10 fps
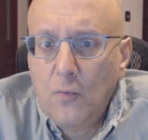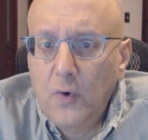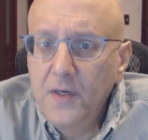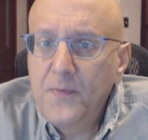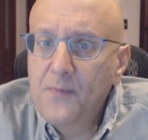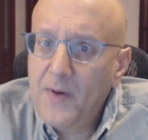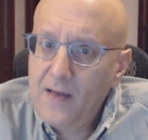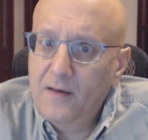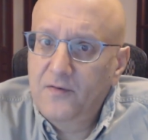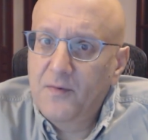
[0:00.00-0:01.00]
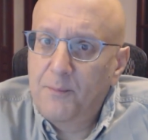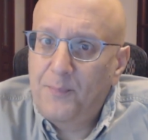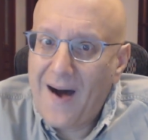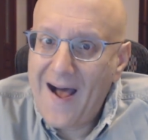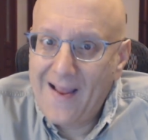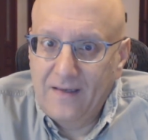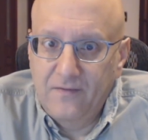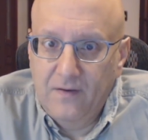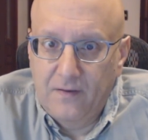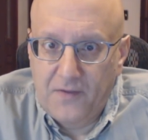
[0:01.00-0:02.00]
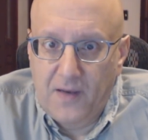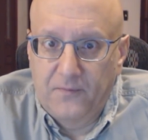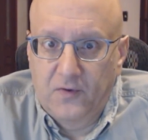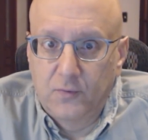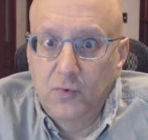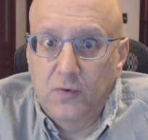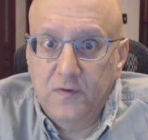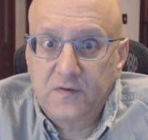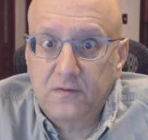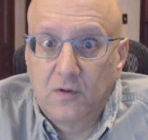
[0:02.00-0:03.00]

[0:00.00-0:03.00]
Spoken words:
wouldn't it be better to bind them to rules?